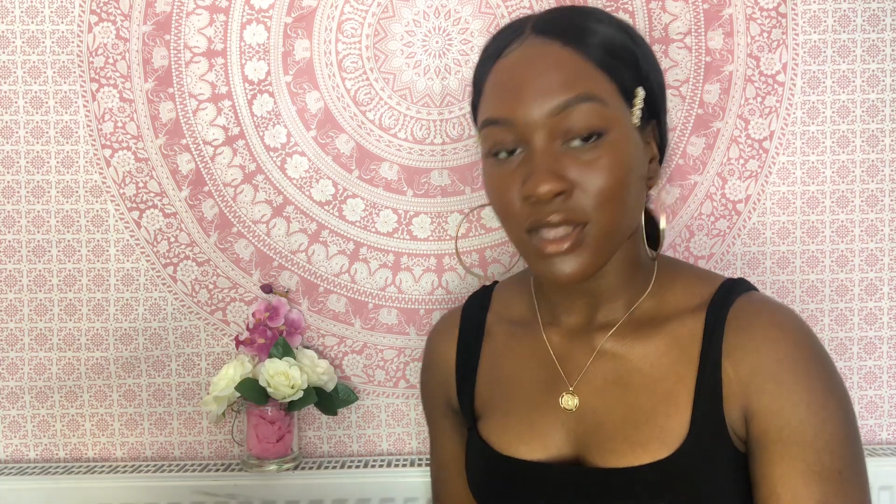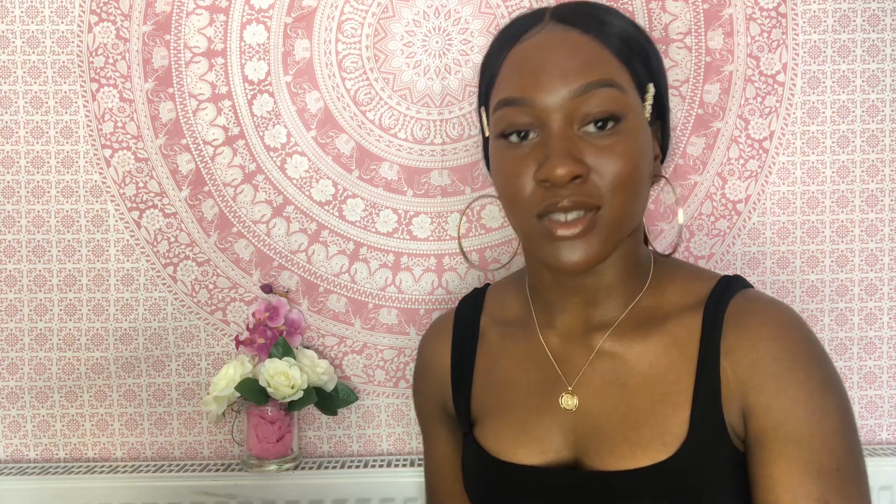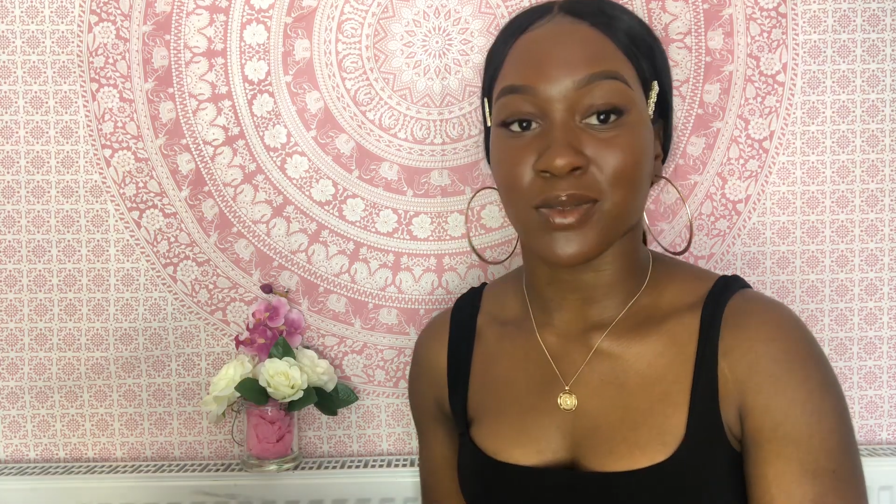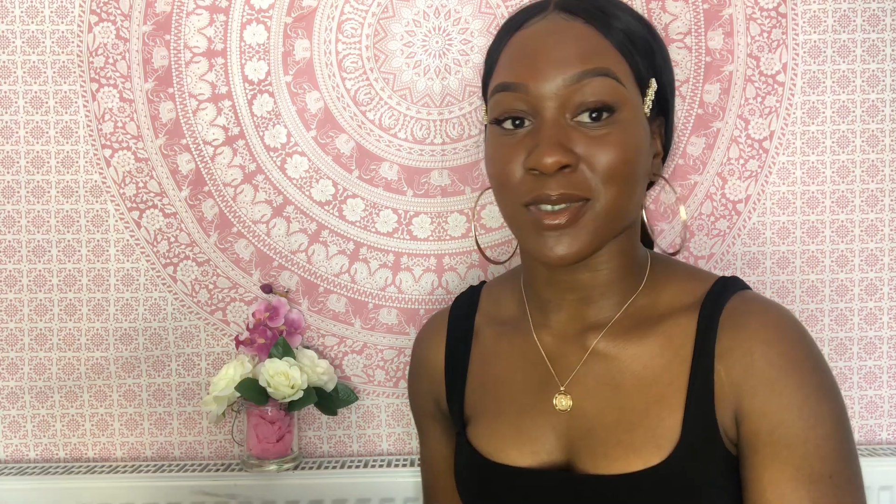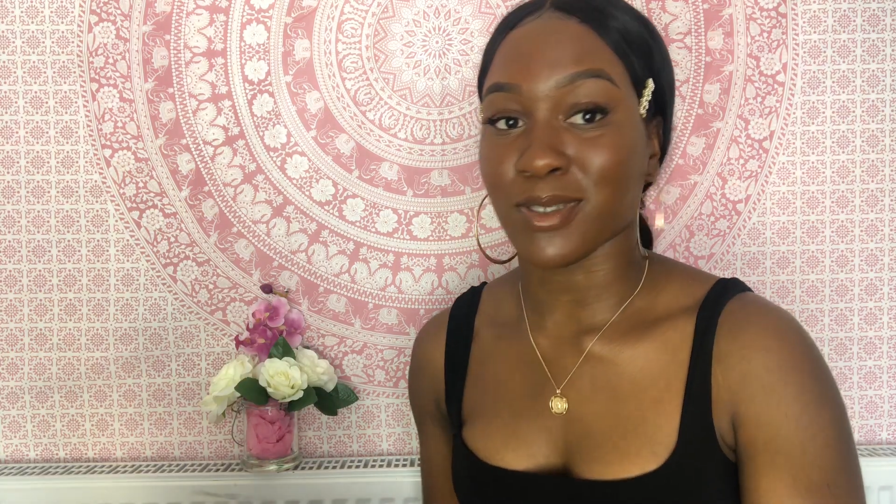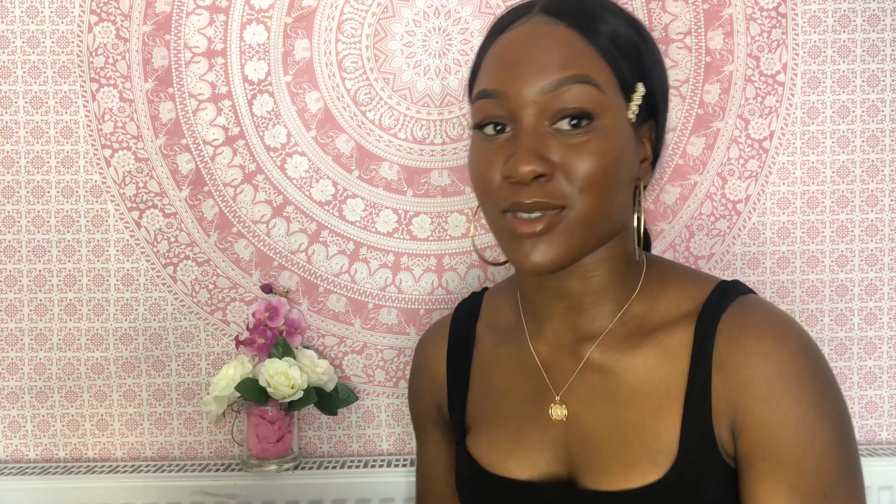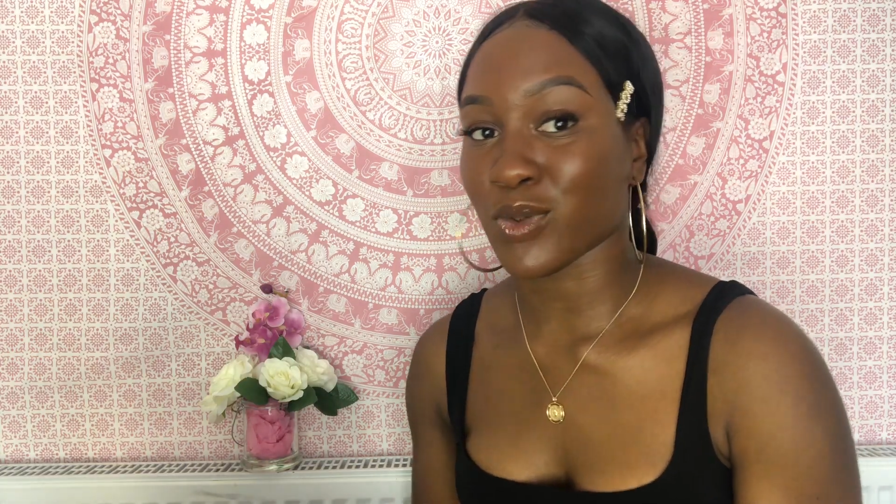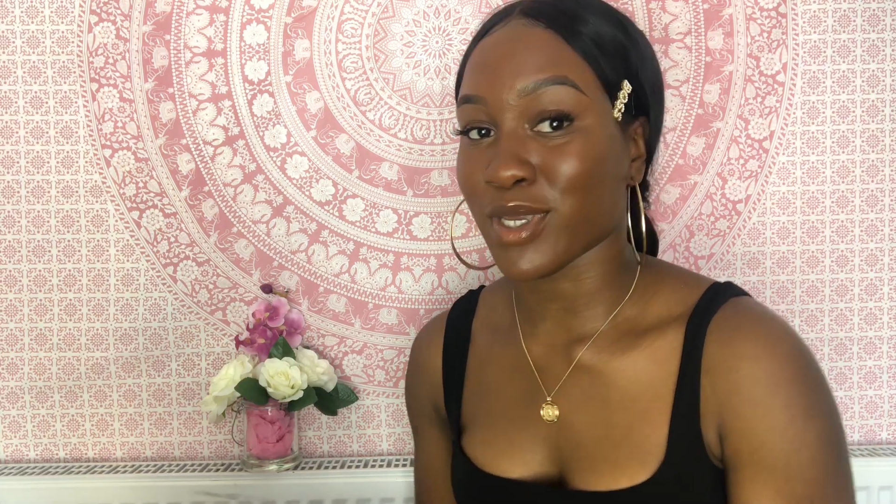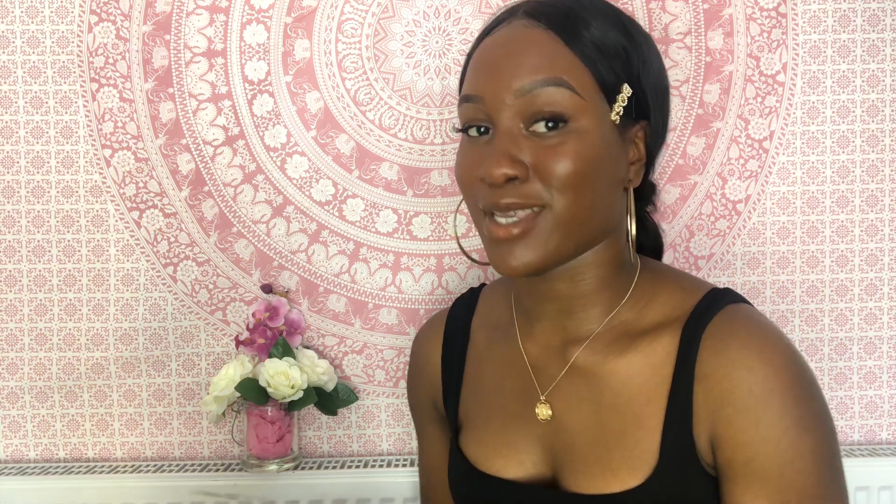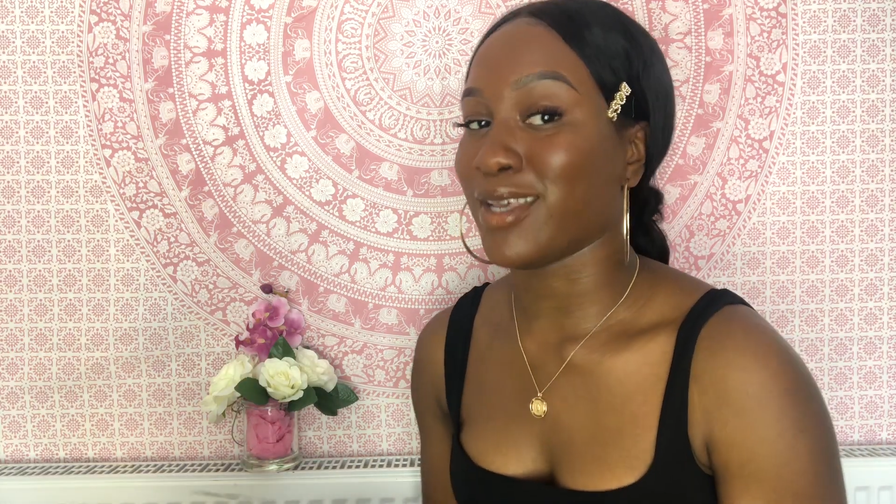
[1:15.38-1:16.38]
This would be so
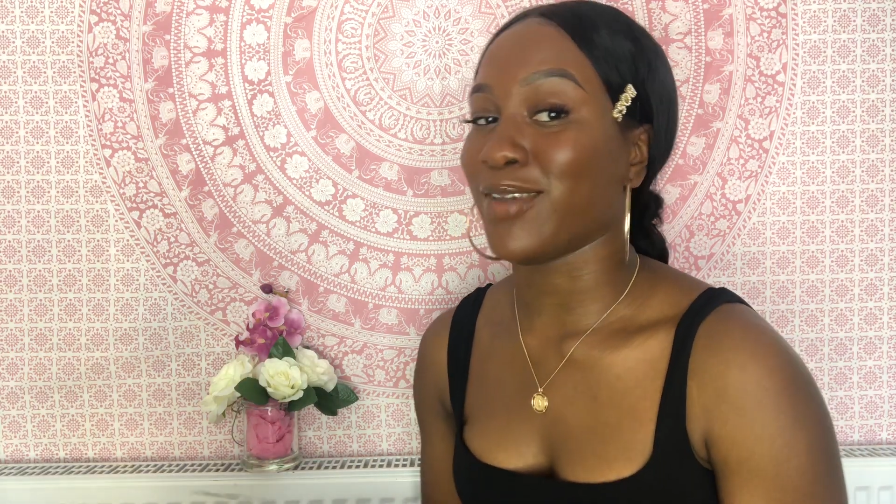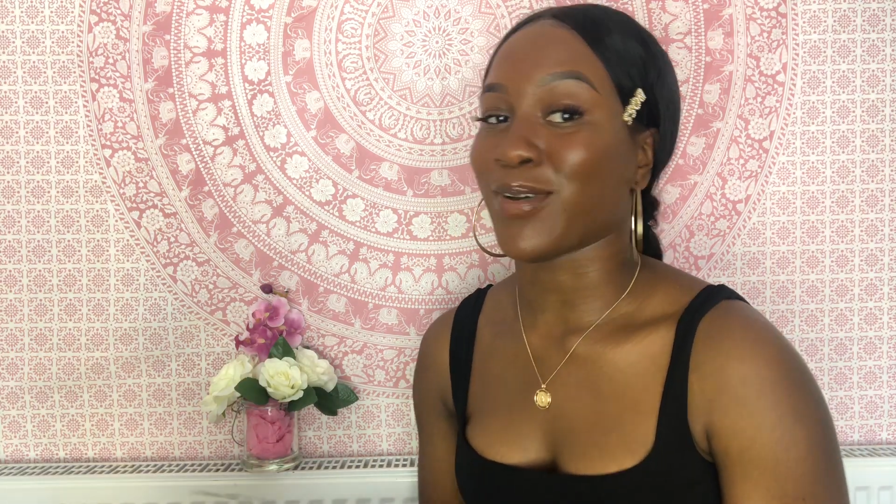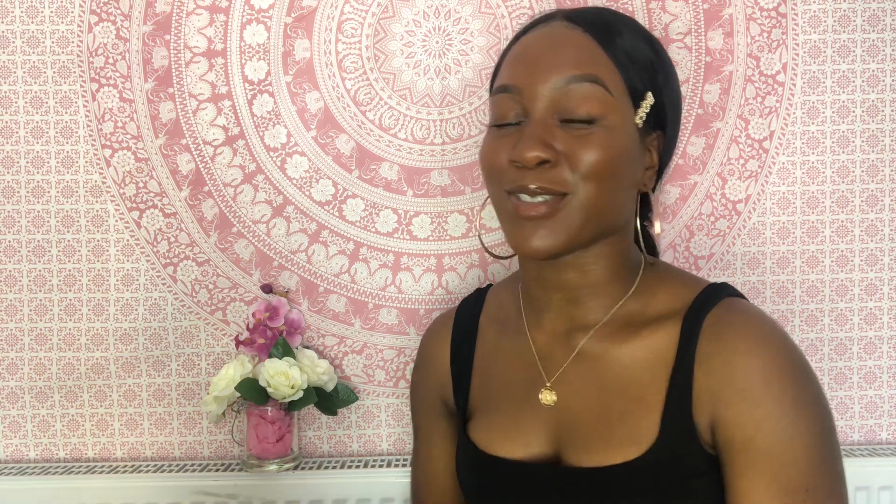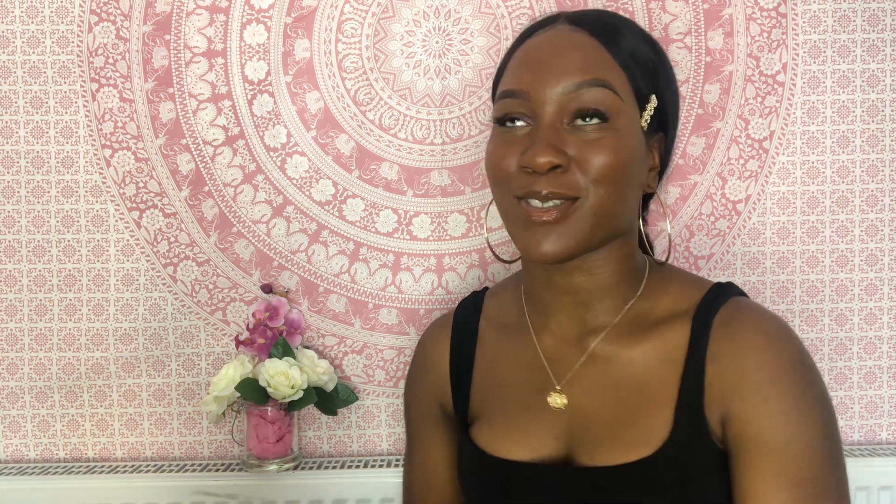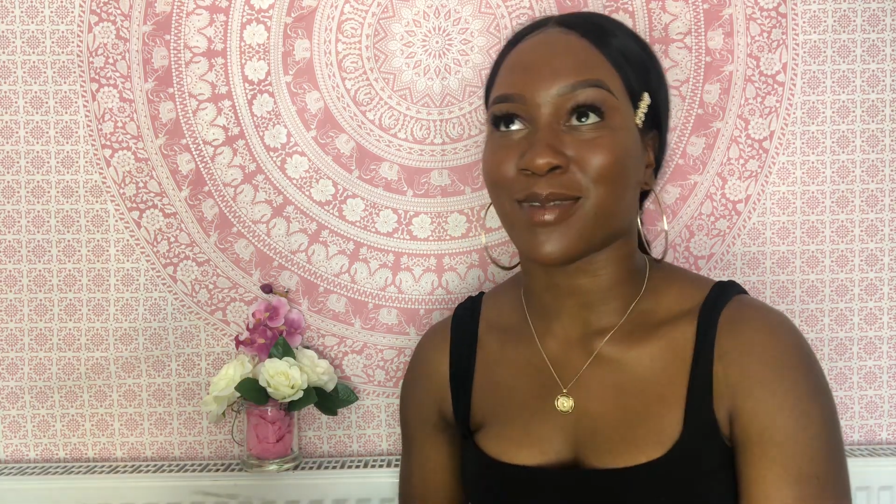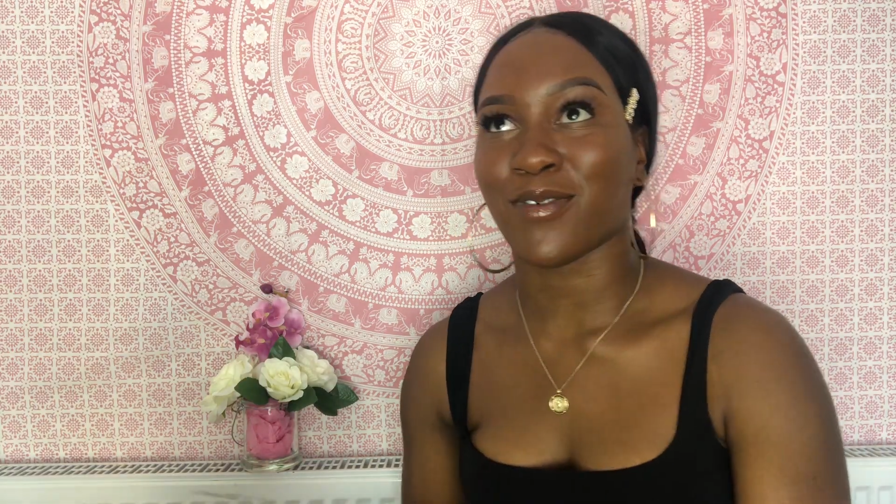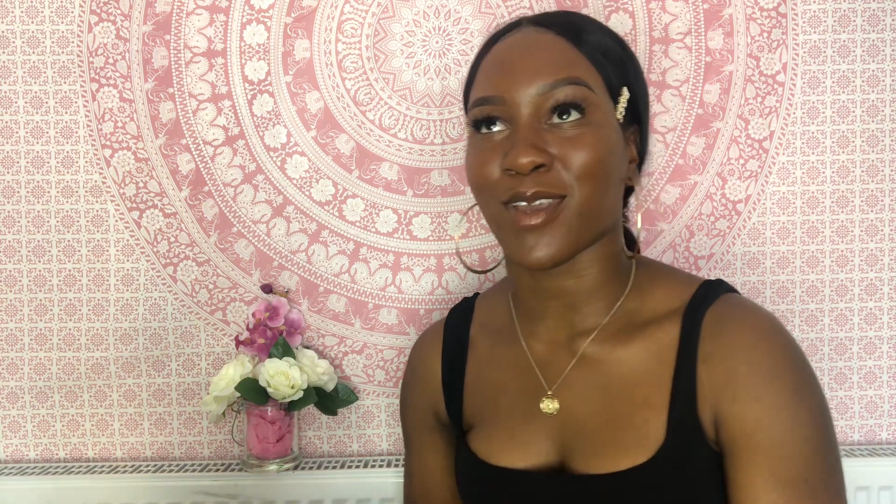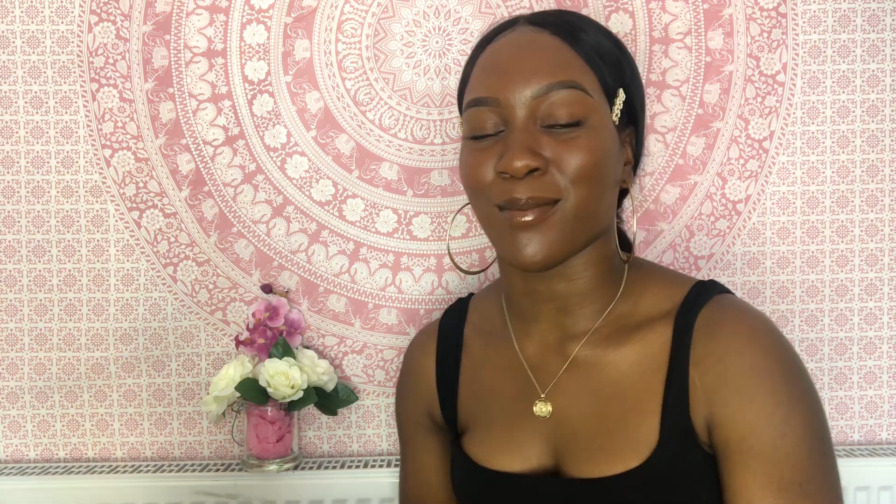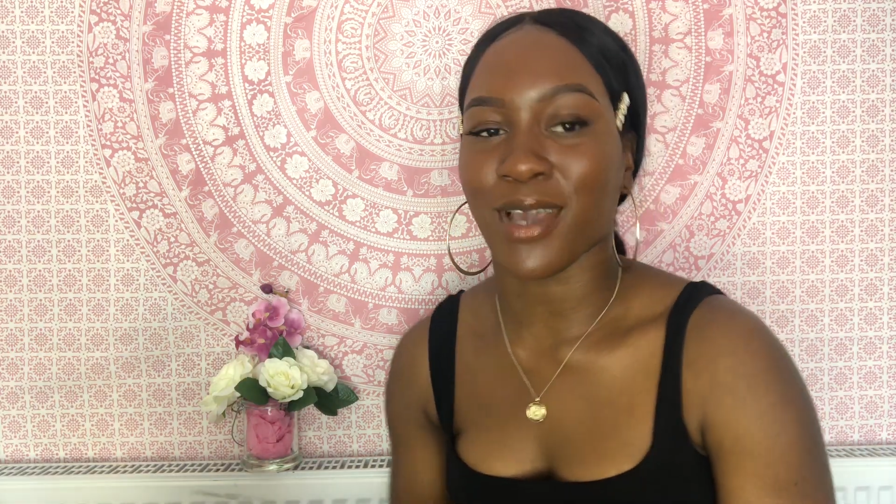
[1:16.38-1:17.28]
much quicker if I was using my phone,